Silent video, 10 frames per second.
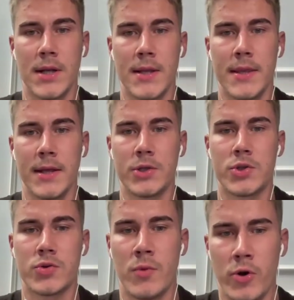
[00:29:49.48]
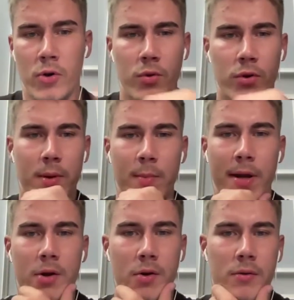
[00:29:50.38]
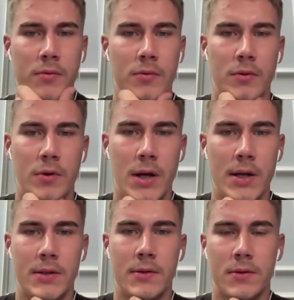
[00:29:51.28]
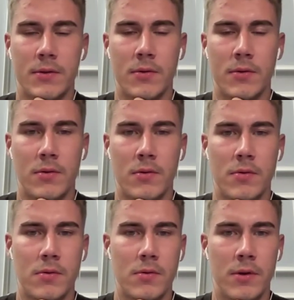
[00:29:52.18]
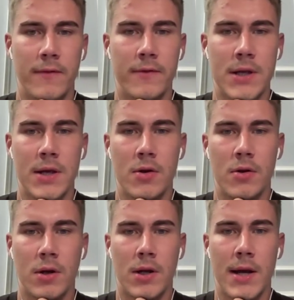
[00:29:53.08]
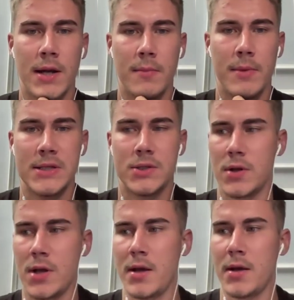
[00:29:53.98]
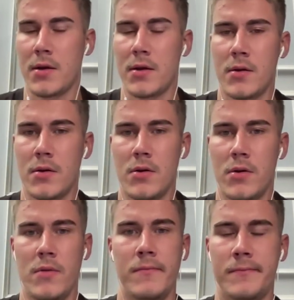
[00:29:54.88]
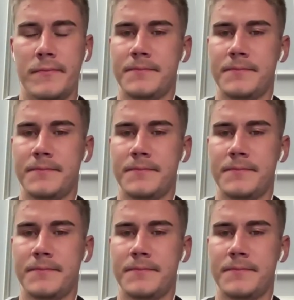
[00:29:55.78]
then I think tomorrow would be better, right? If you say you're kind of busy today, or